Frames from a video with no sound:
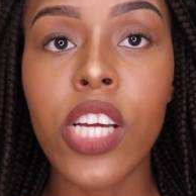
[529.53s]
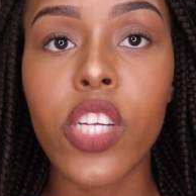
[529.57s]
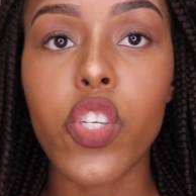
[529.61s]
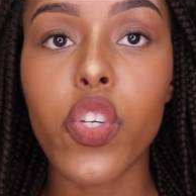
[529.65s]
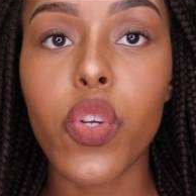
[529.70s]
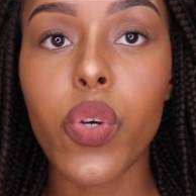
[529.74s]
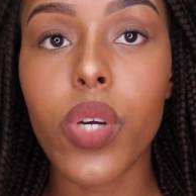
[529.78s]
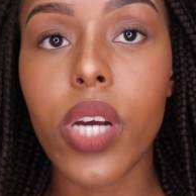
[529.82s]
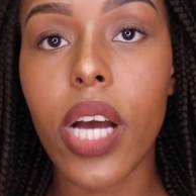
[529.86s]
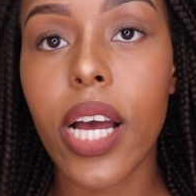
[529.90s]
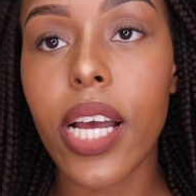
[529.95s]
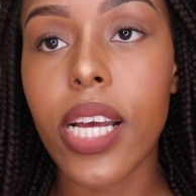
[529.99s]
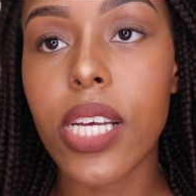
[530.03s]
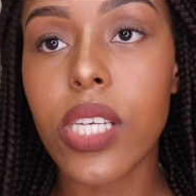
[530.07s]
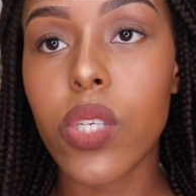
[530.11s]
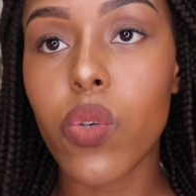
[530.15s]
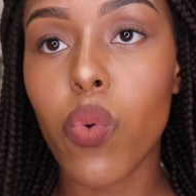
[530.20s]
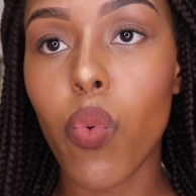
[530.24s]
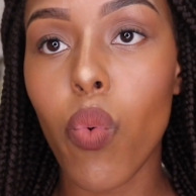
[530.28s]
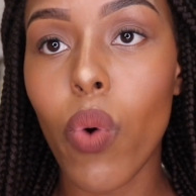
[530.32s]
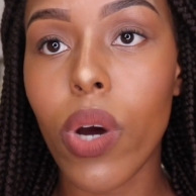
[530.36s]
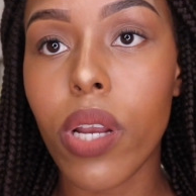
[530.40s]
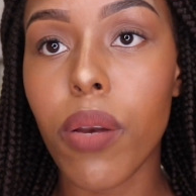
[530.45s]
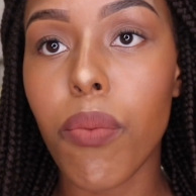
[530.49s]
Do you guys
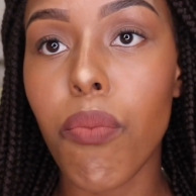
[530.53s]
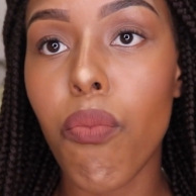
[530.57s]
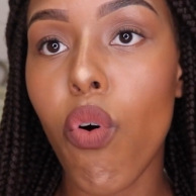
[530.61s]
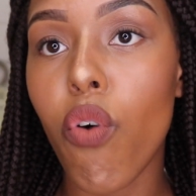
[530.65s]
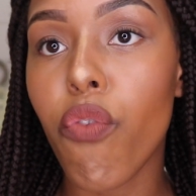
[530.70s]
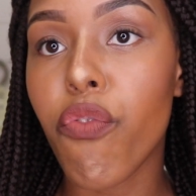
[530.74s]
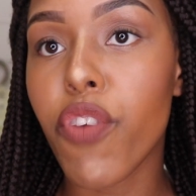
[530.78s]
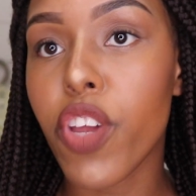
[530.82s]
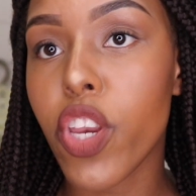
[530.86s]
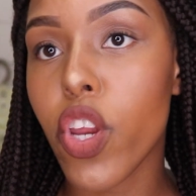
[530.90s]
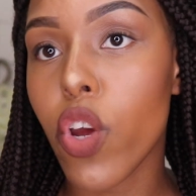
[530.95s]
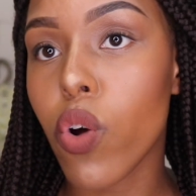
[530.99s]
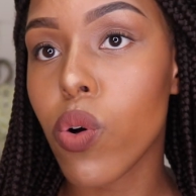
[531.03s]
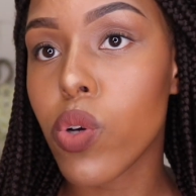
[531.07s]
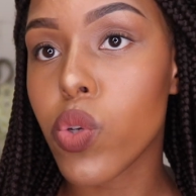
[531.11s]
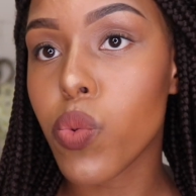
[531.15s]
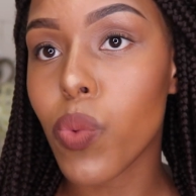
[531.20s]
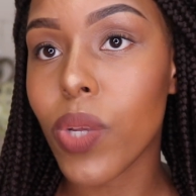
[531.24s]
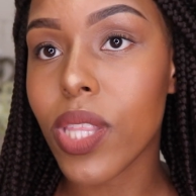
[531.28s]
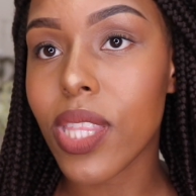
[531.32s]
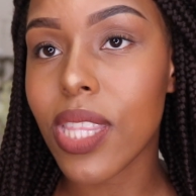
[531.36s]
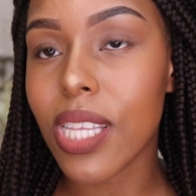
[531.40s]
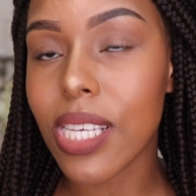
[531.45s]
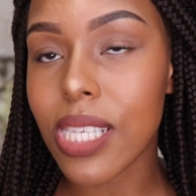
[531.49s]
want more videos
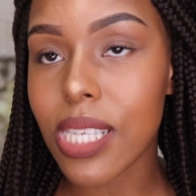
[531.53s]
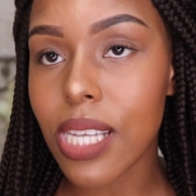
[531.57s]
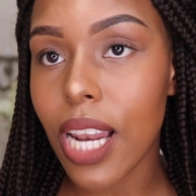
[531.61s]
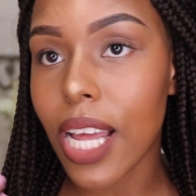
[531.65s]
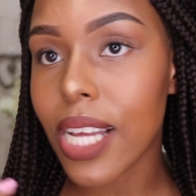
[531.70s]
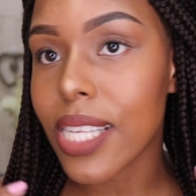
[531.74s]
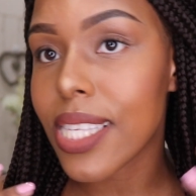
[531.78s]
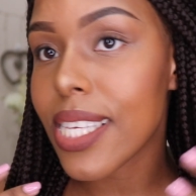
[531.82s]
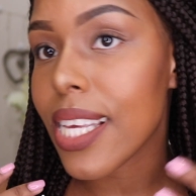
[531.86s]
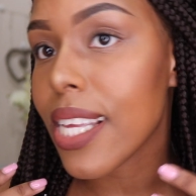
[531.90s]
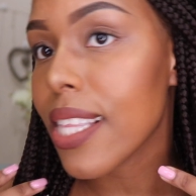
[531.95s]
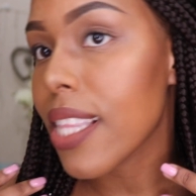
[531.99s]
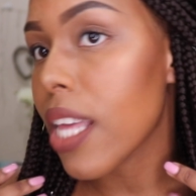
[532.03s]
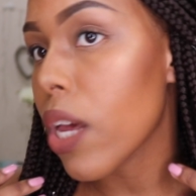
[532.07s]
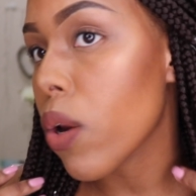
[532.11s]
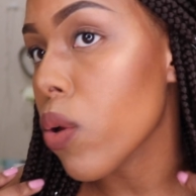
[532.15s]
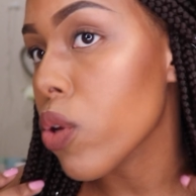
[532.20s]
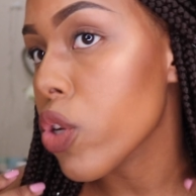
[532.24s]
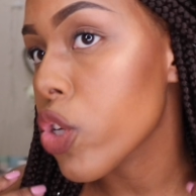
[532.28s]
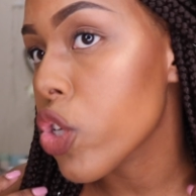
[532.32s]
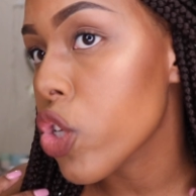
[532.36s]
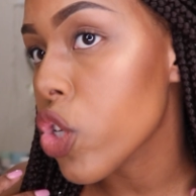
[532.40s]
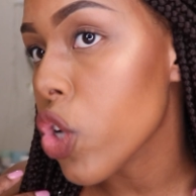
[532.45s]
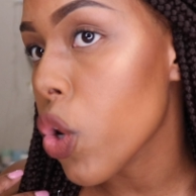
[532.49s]
with this lighting that
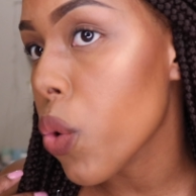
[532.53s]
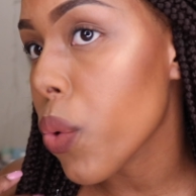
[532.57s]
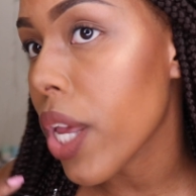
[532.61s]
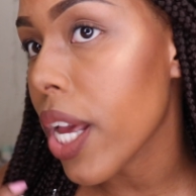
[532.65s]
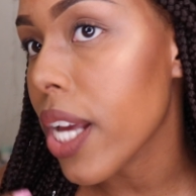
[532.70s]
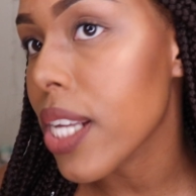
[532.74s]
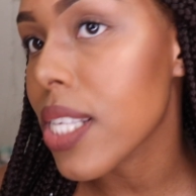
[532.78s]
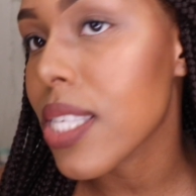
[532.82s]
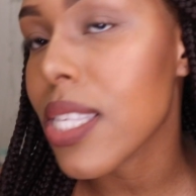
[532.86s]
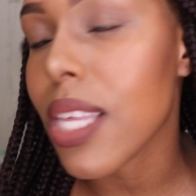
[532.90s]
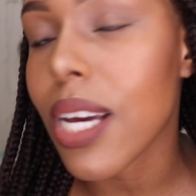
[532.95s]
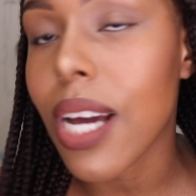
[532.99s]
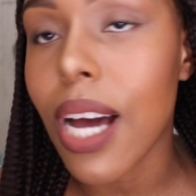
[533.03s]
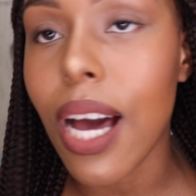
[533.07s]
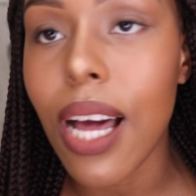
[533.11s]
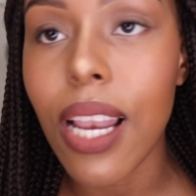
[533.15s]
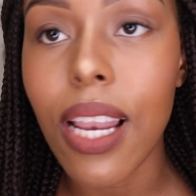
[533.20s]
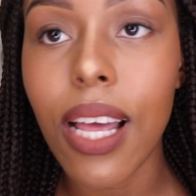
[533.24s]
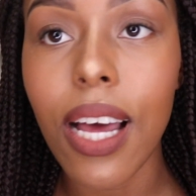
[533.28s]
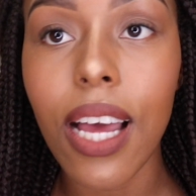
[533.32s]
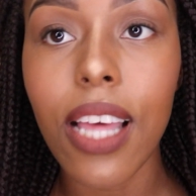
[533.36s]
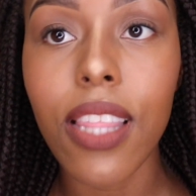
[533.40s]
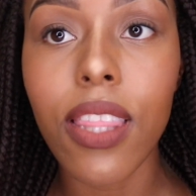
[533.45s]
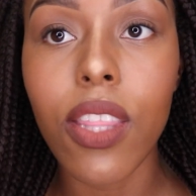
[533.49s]
will showcase the
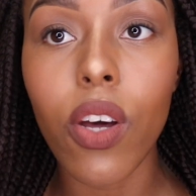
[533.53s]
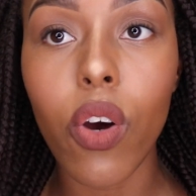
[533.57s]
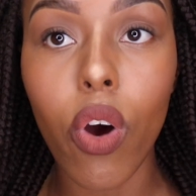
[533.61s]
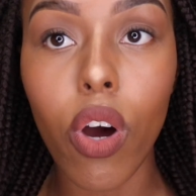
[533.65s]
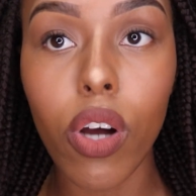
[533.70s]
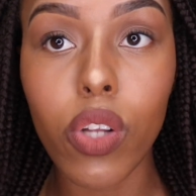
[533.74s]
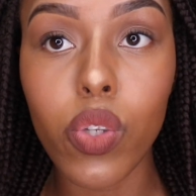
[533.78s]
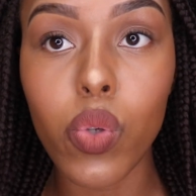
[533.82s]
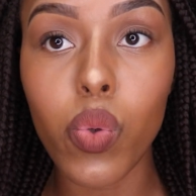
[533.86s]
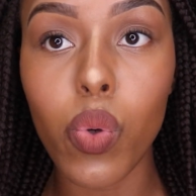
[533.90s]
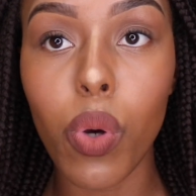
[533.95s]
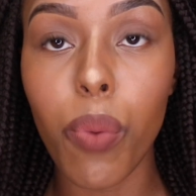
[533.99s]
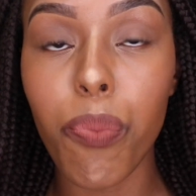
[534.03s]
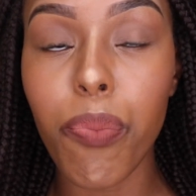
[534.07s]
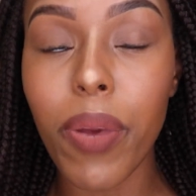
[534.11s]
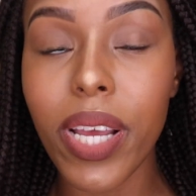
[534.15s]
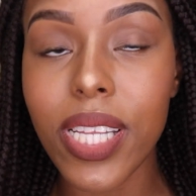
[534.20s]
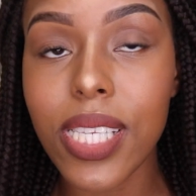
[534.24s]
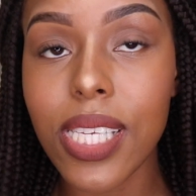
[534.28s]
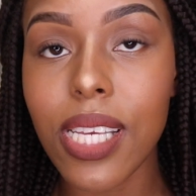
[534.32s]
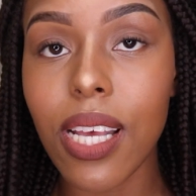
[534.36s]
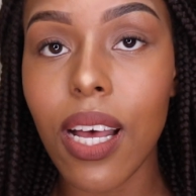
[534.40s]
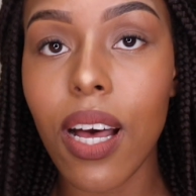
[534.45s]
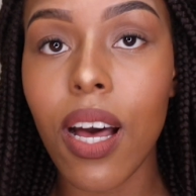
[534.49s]
color and the contour
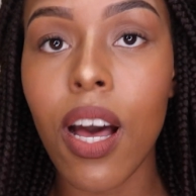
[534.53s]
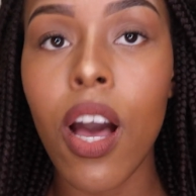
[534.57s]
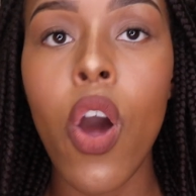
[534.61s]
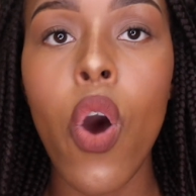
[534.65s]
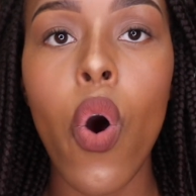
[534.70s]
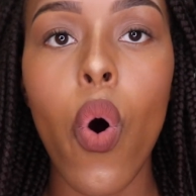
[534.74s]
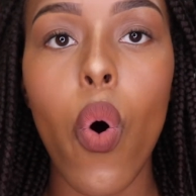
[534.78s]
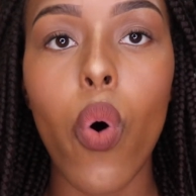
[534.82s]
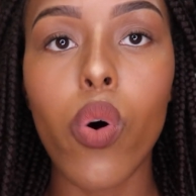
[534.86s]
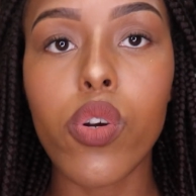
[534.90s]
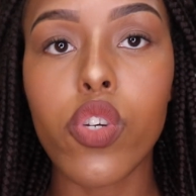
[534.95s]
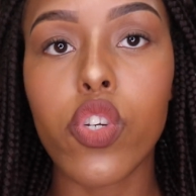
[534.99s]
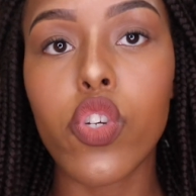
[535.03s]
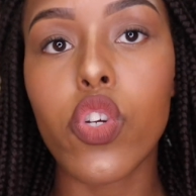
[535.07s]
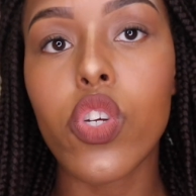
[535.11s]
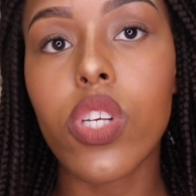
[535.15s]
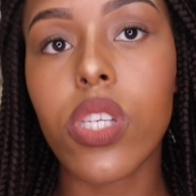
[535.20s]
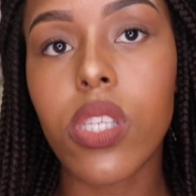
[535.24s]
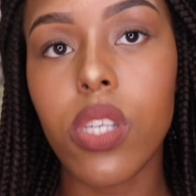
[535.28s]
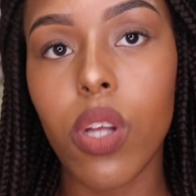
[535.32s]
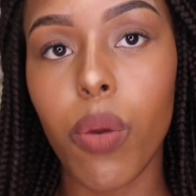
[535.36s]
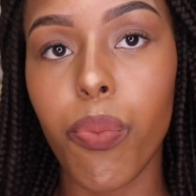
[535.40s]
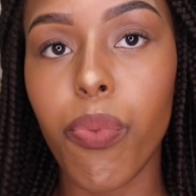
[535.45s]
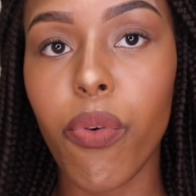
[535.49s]
better? Or do you
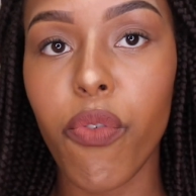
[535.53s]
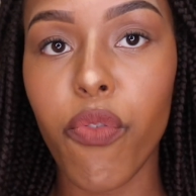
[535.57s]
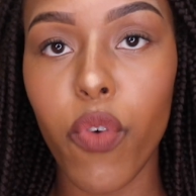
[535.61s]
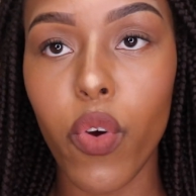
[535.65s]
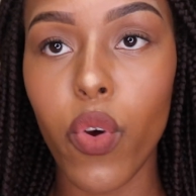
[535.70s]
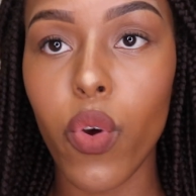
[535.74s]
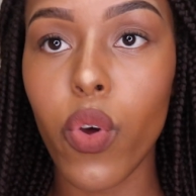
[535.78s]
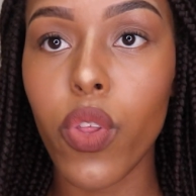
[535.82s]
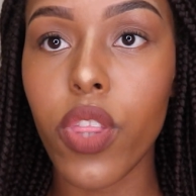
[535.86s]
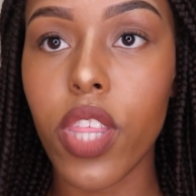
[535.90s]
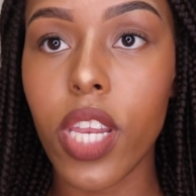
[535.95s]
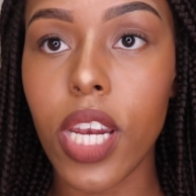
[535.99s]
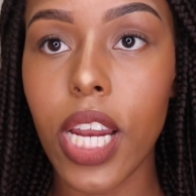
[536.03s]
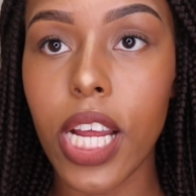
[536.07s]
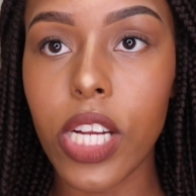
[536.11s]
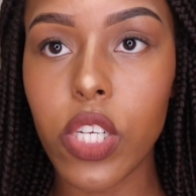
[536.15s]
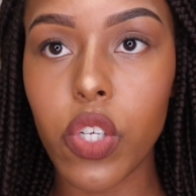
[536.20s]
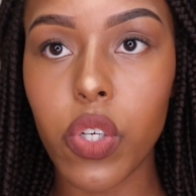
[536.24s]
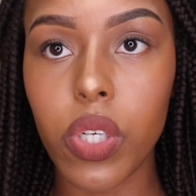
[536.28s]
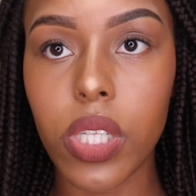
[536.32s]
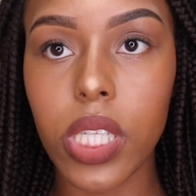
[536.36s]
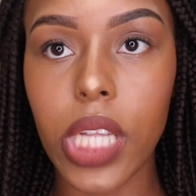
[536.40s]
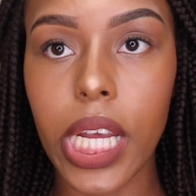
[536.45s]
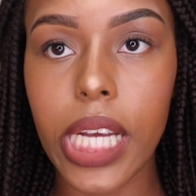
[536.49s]
still prefer the
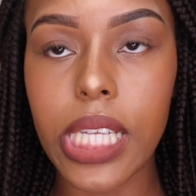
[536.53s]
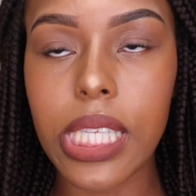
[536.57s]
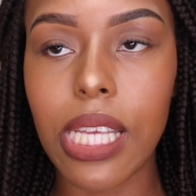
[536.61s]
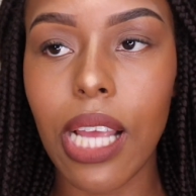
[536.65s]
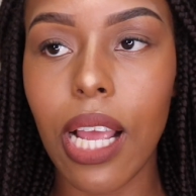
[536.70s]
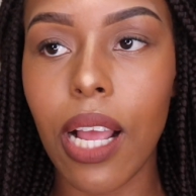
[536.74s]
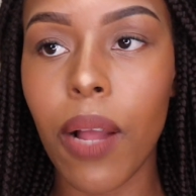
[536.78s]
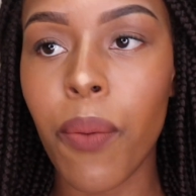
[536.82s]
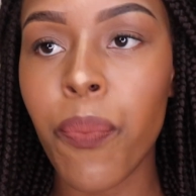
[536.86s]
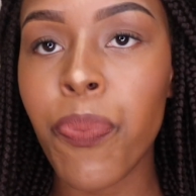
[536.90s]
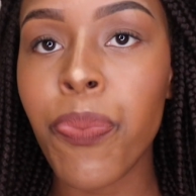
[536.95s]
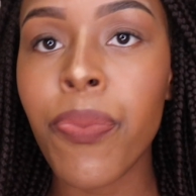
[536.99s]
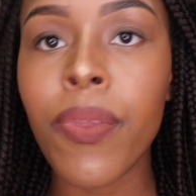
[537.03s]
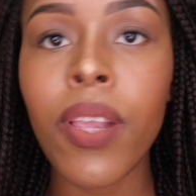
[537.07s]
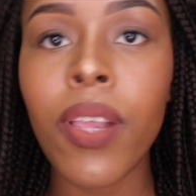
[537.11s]
natural lighting?